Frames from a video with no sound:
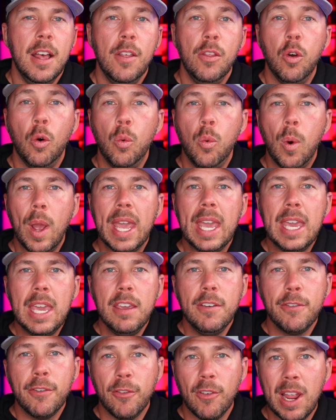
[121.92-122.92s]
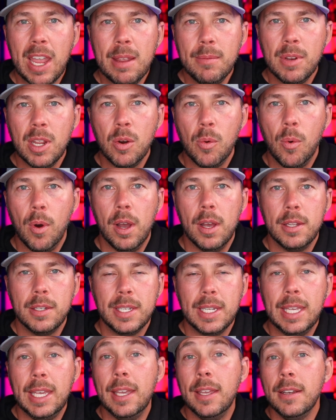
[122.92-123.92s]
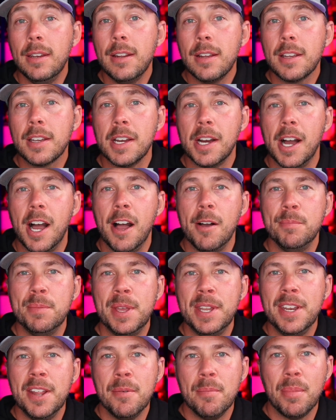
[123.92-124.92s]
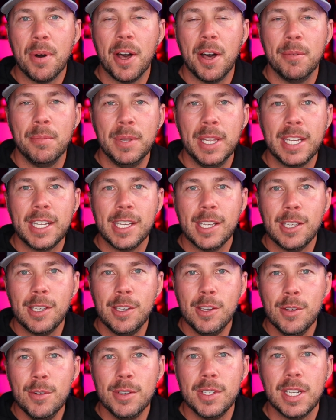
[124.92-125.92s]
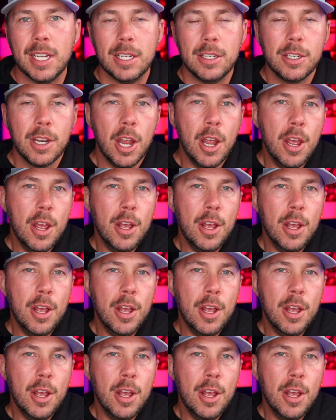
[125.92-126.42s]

the way he framed it was in common public usage.